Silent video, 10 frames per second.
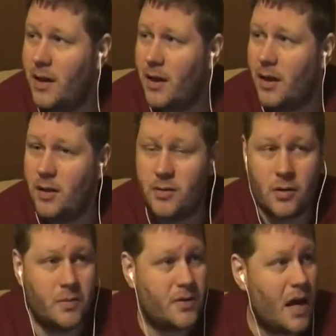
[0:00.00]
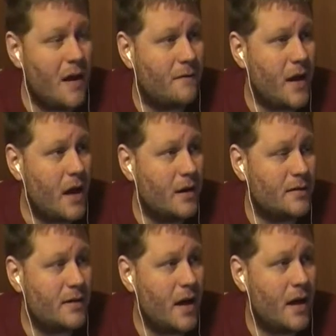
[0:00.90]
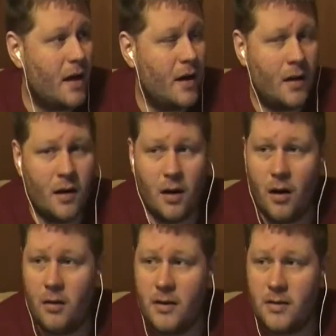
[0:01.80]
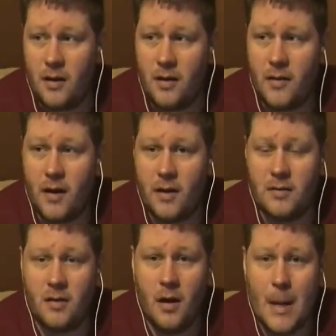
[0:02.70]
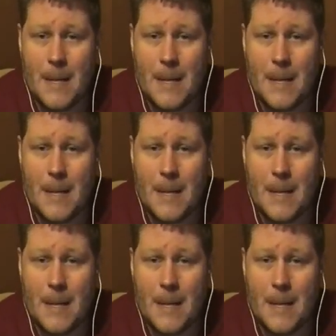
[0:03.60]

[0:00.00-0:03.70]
and troops to Afghanistan and all these other things